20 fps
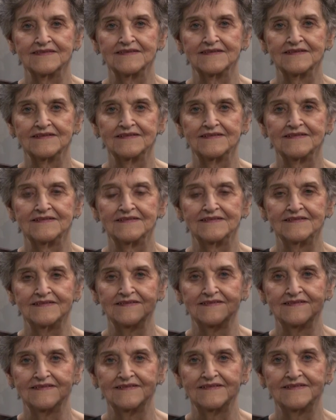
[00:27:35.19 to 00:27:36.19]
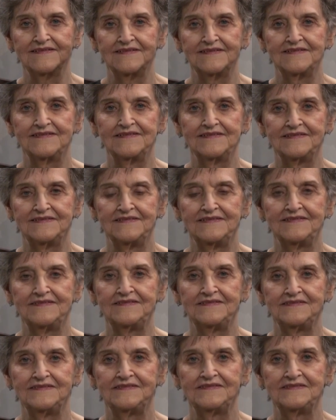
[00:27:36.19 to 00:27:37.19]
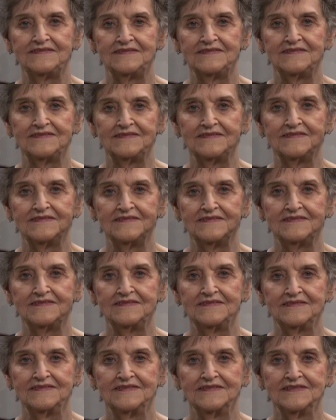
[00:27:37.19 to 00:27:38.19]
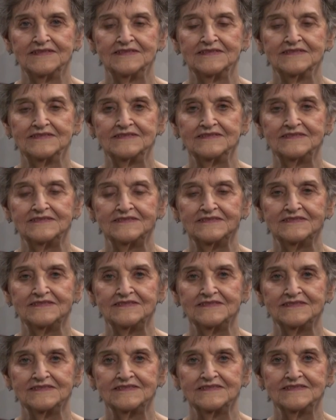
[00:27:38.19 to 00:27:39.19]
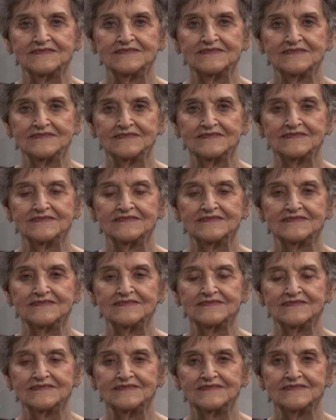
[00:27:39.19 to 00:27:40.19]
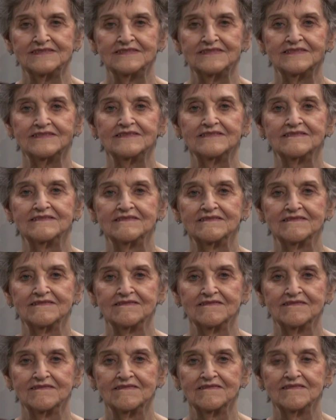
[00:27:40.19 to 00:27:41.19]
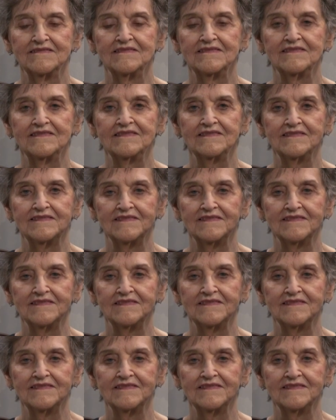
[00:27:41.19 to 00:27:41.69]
[no speech]